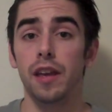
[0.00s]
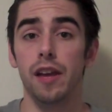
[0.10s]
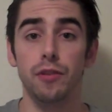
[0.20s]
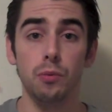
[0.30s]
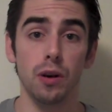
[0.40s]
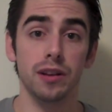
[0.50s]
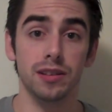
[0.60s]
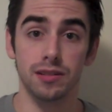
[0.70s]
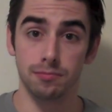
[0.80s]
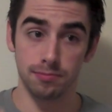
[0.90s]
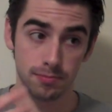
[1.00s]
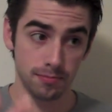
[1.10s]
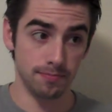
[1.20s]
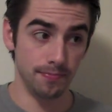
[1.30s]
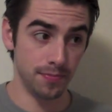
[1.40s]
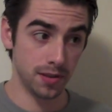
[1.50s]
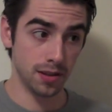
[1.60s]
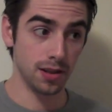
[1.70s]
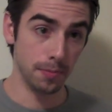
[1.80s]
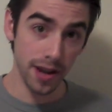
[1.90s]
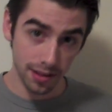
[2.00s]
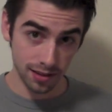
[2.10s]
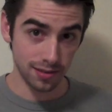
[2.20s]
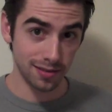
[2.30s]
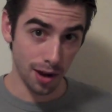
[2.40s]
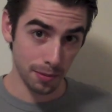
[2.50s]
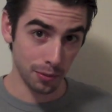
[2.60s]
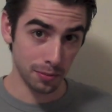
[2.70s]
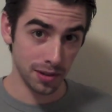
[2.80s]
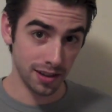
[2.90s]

If you want to debate this topic with me,